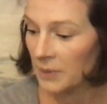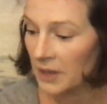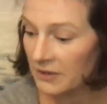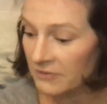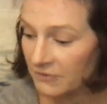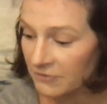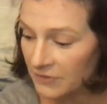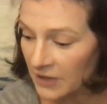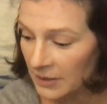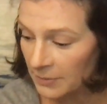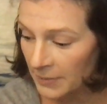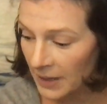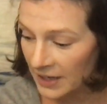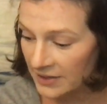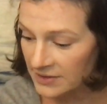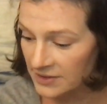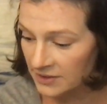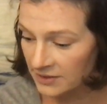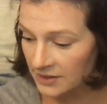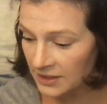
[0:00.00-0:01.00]
and and
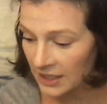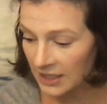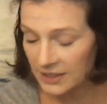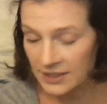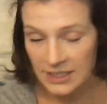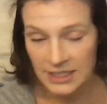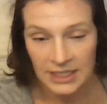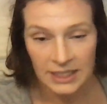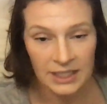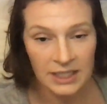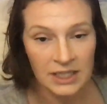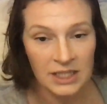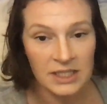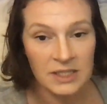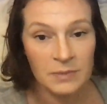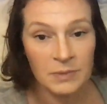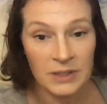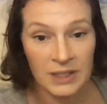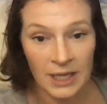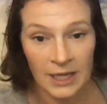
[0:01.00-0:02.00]
masculine, I hate to tell you
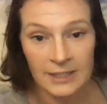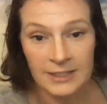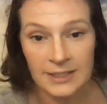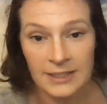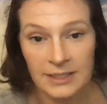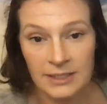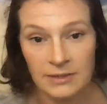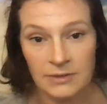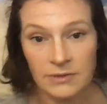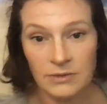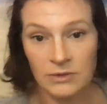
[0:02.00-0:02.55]
this, but yes,